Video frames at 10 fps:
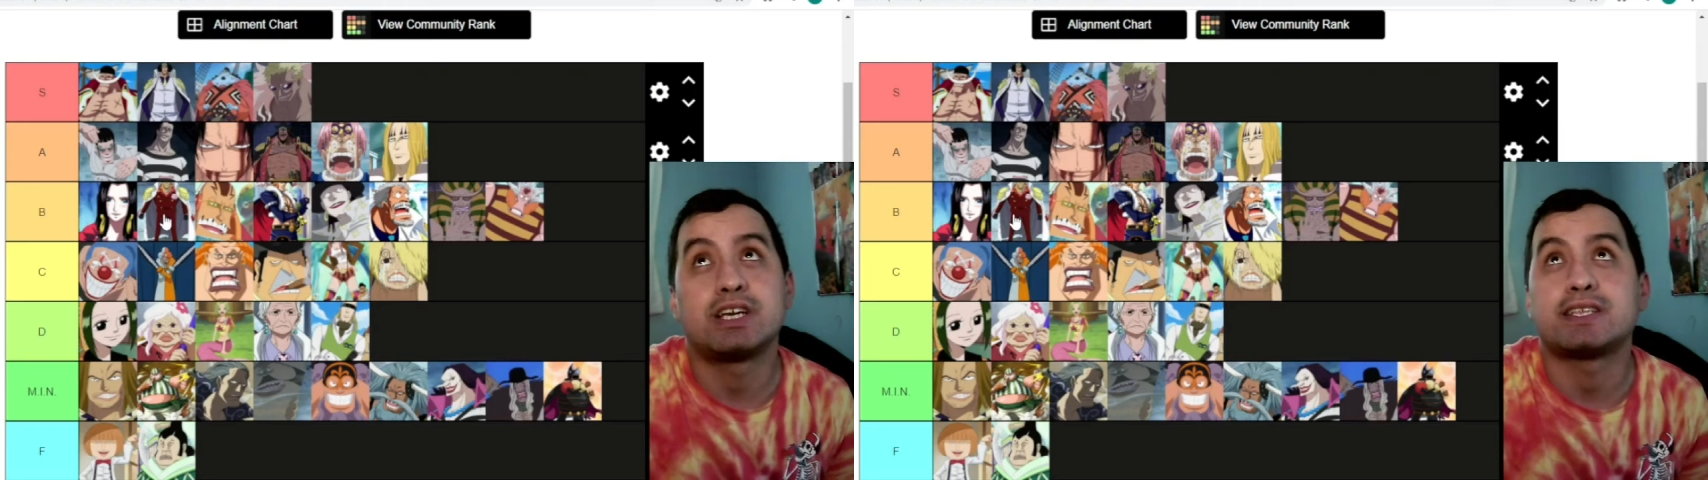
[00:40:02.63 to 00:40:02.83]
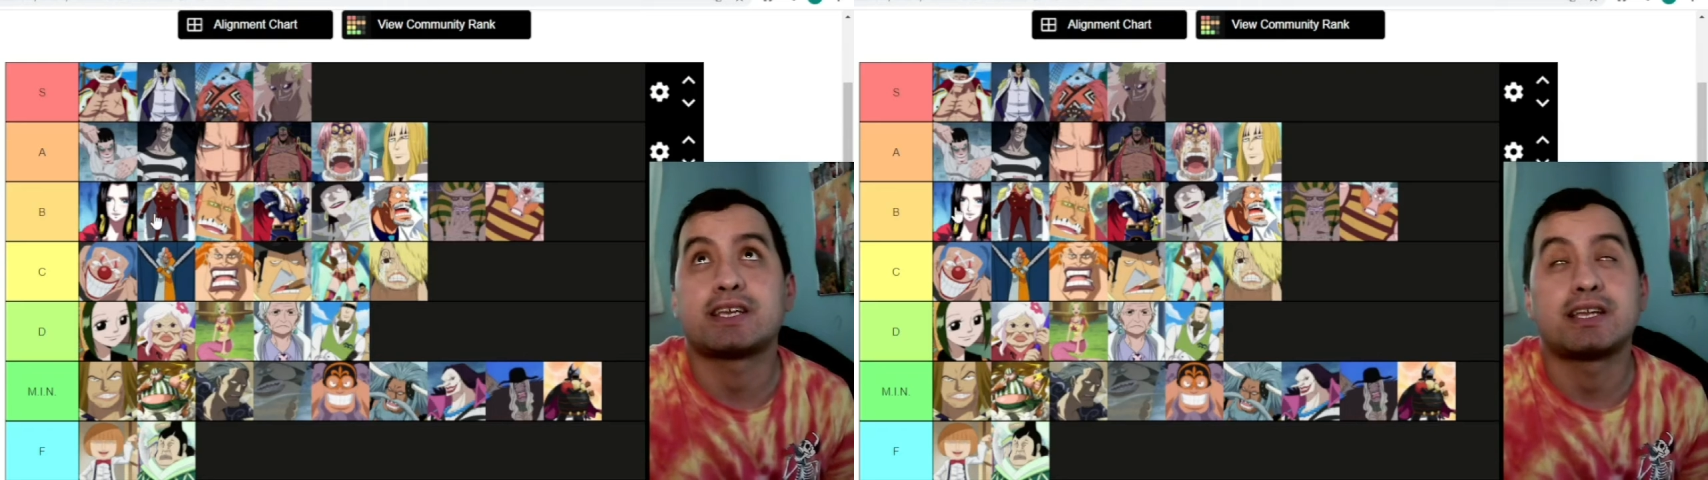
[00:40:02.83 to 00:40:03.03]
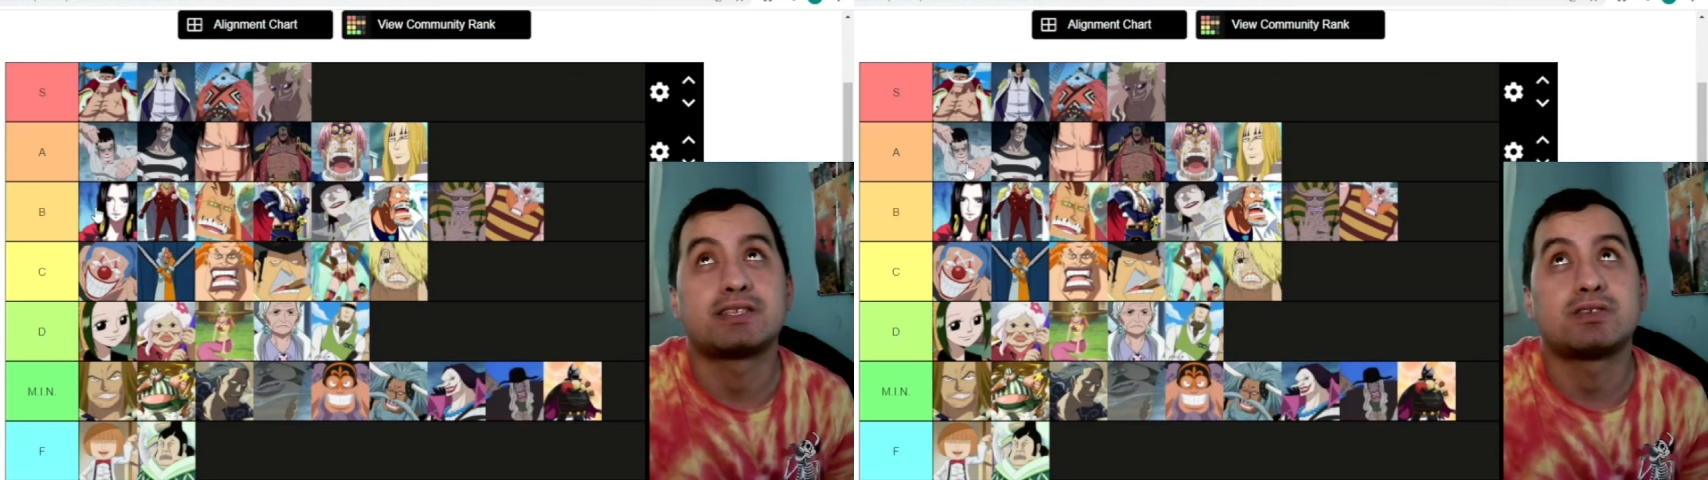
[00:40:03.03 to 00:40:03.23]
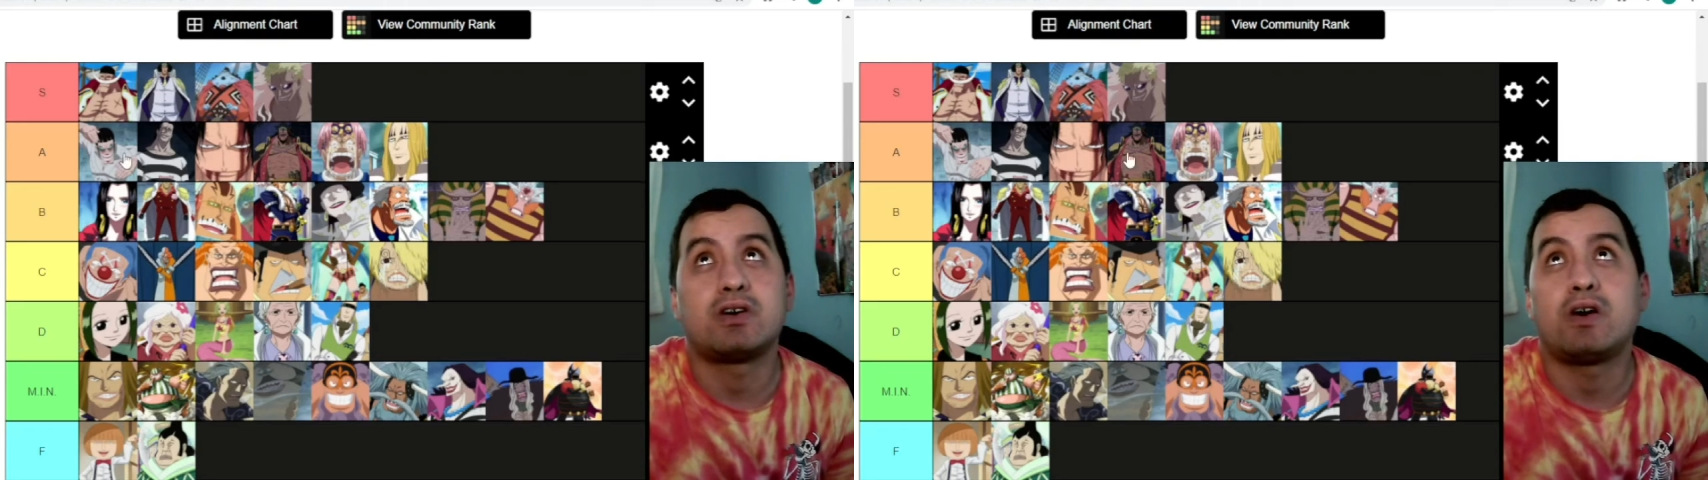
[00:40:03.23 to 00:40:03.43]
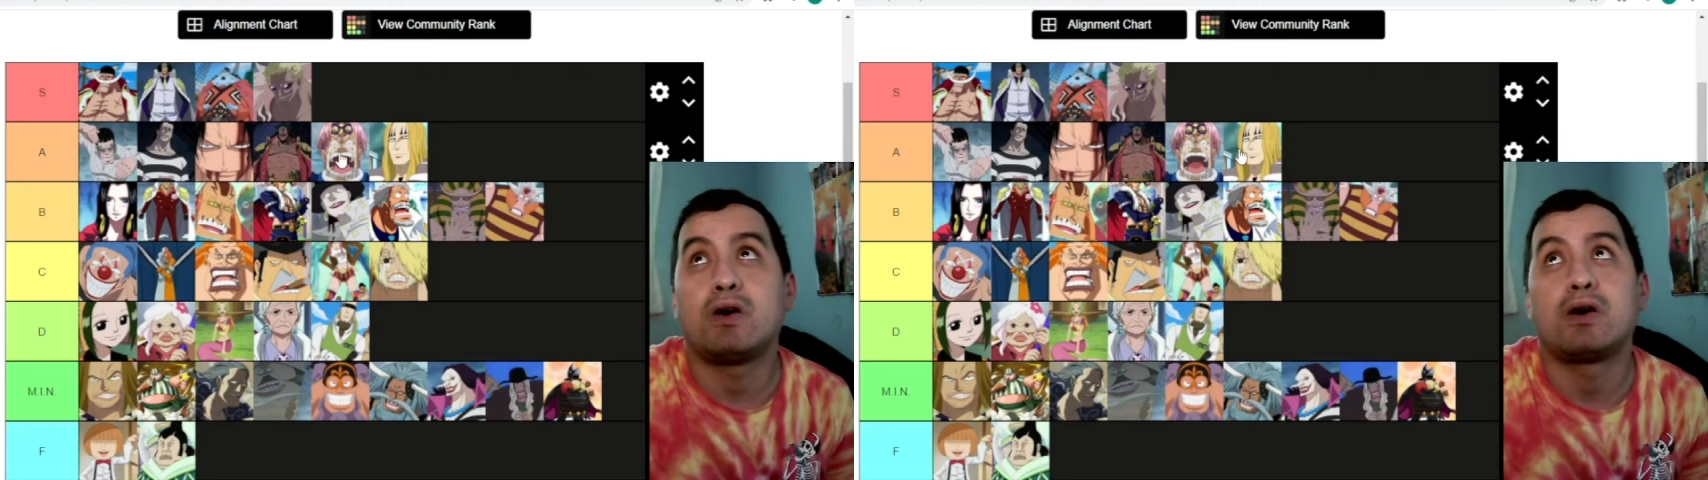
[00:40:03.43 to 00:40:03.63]
against
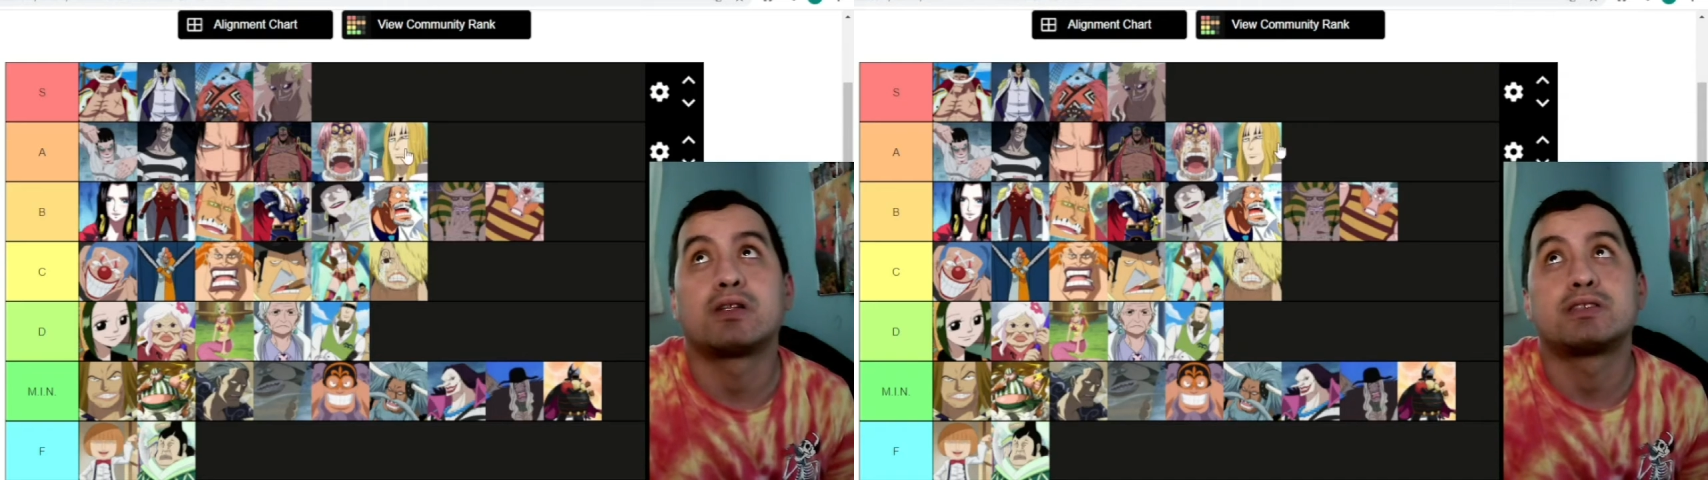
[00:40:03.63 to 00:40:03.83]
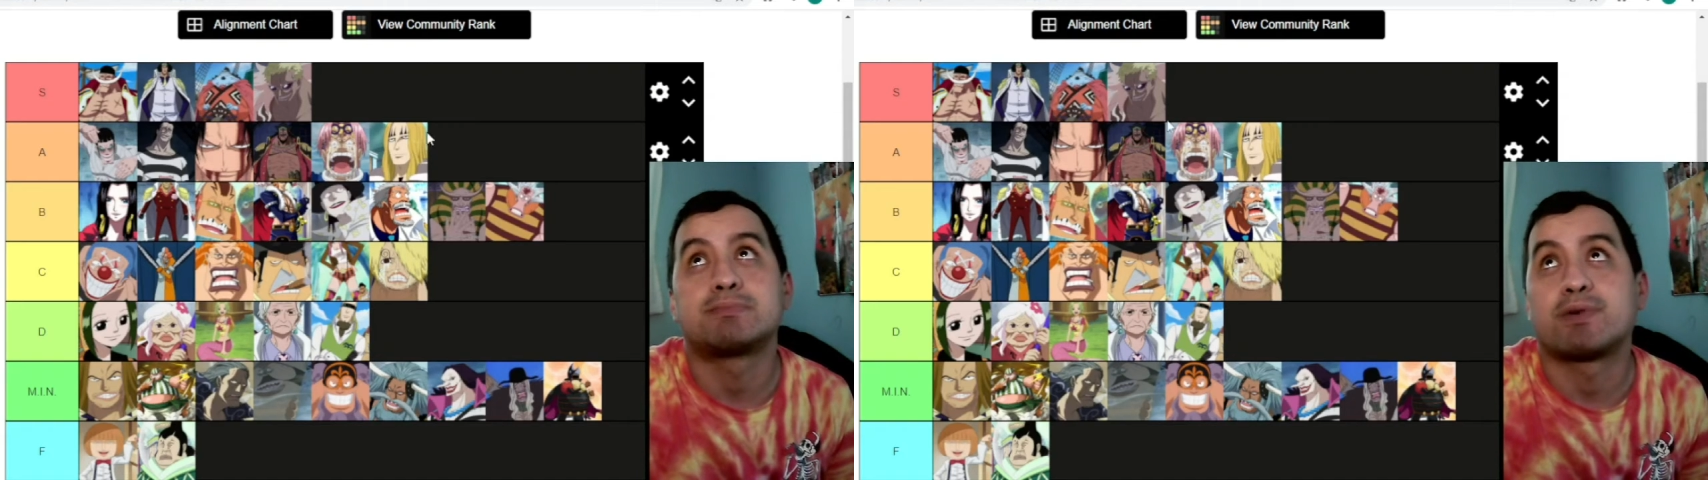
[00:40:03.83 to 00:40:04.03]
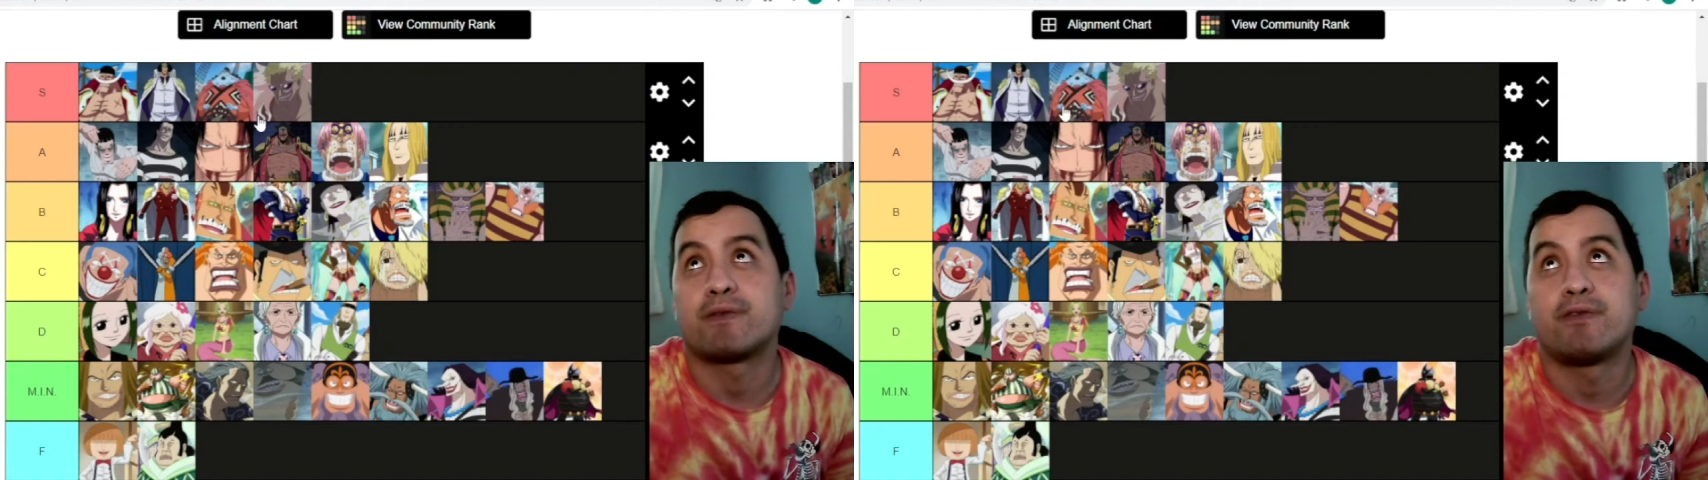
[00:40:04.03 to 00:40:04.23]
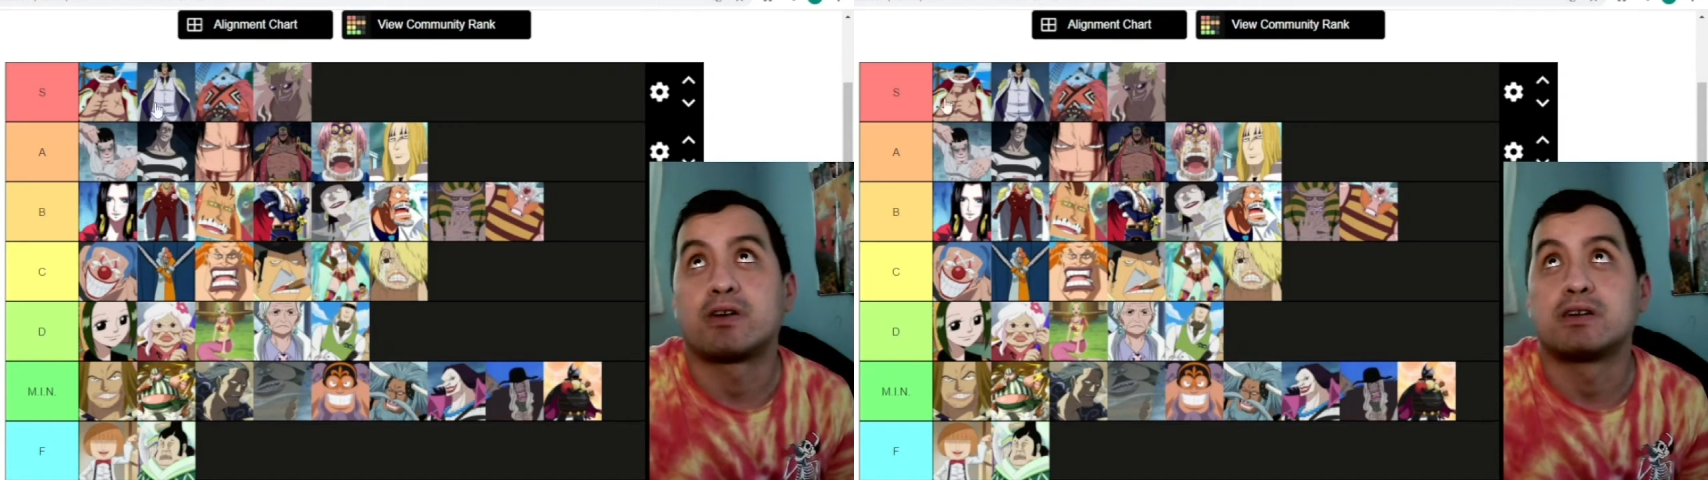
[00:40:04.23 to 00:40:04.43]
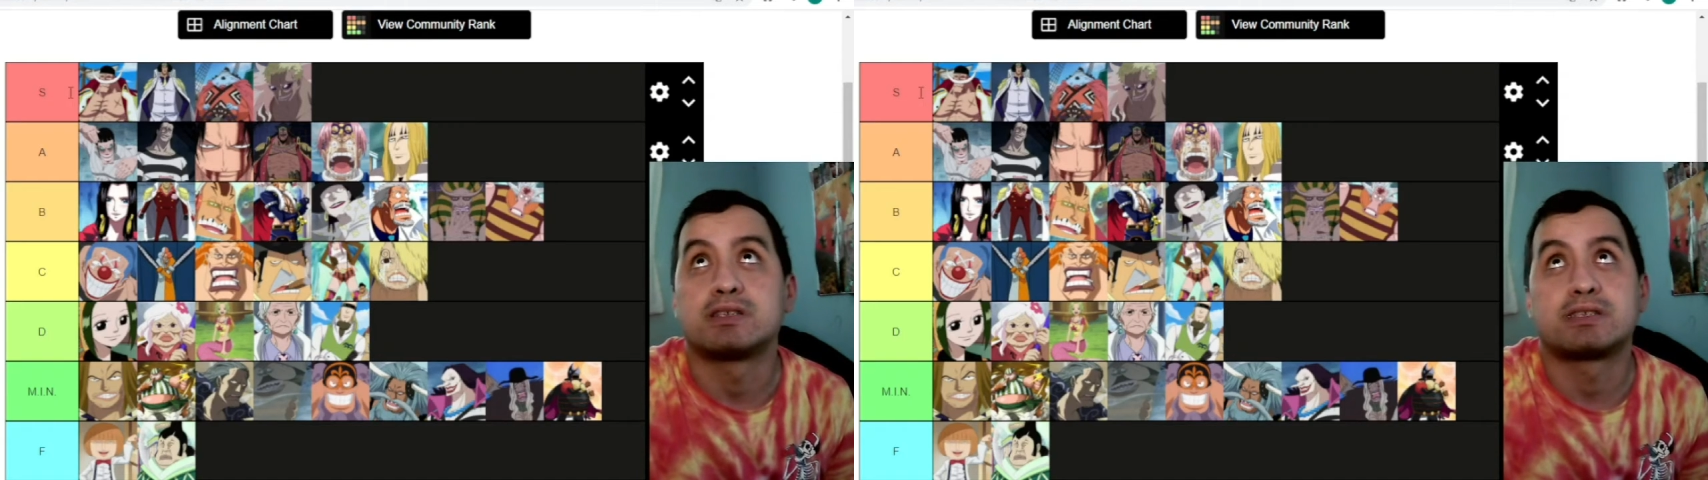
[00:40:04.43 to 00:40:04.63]
all of these
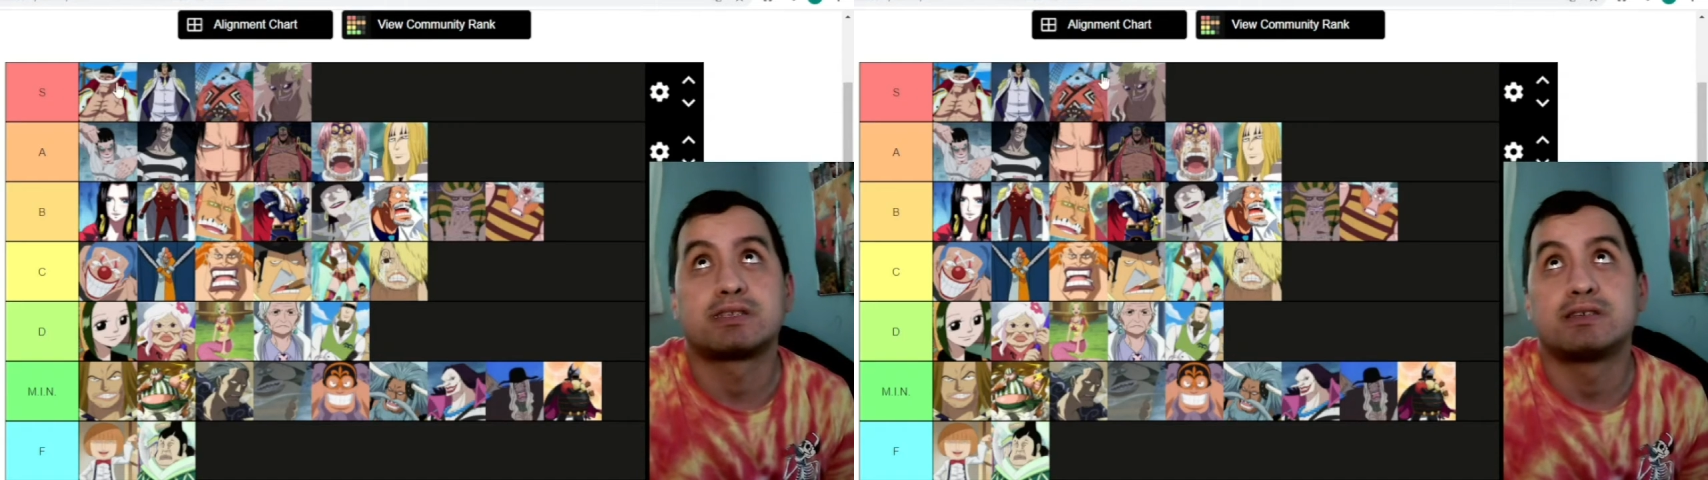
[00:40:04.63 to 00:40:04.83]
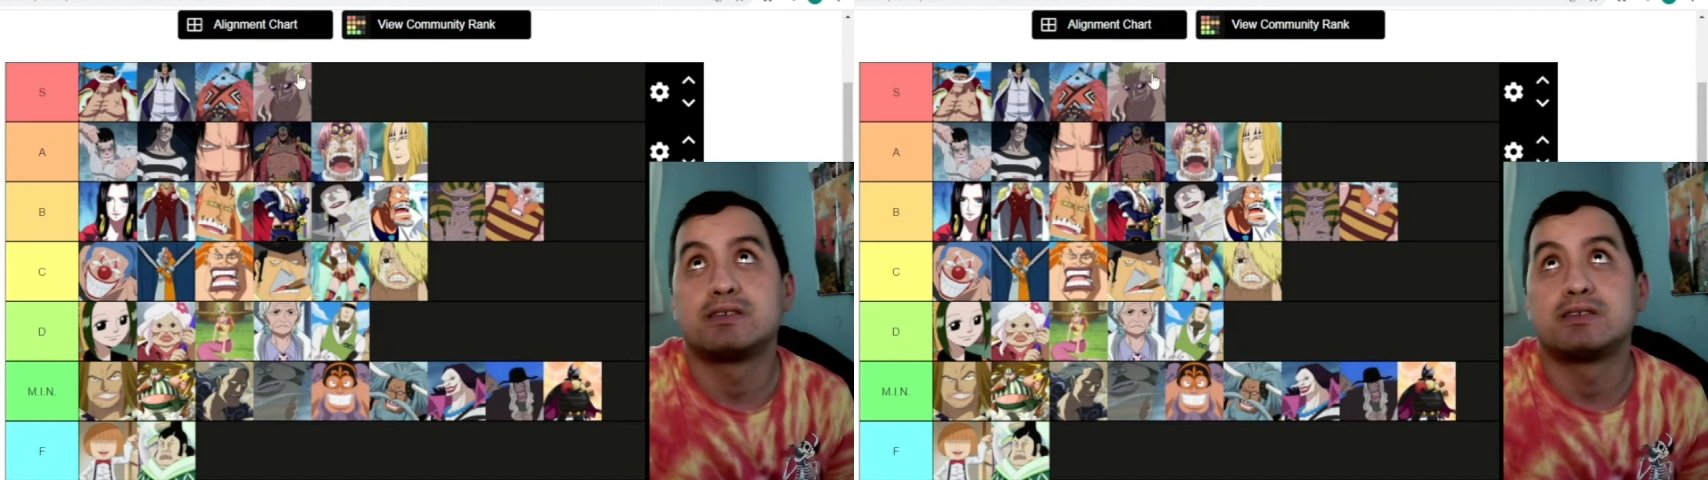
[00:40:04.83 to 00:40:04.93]
motherfuckers.